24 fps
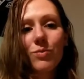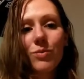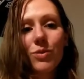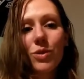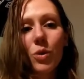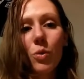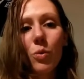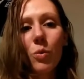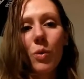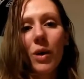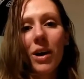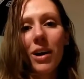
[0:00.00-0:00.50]

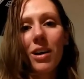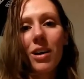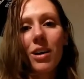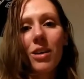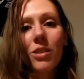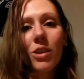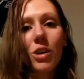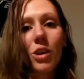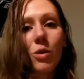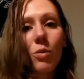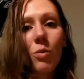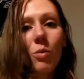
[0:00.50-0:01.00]
the way
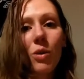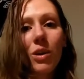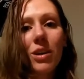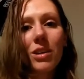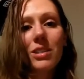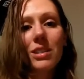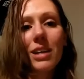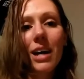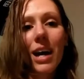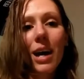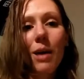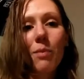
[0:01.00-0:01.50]
that you want it
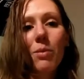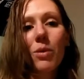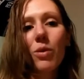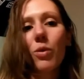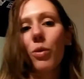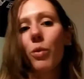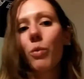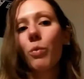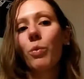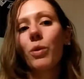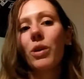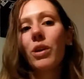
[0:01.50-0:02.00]
to happen
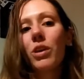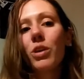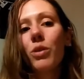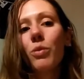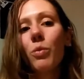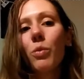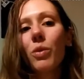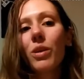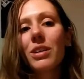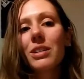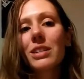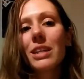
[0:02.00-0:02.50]
or when you
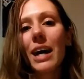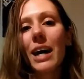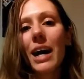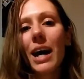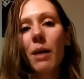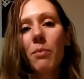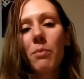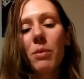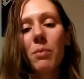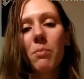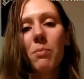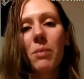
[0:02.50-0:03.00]
want it to
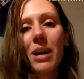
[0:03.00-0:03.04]
happen,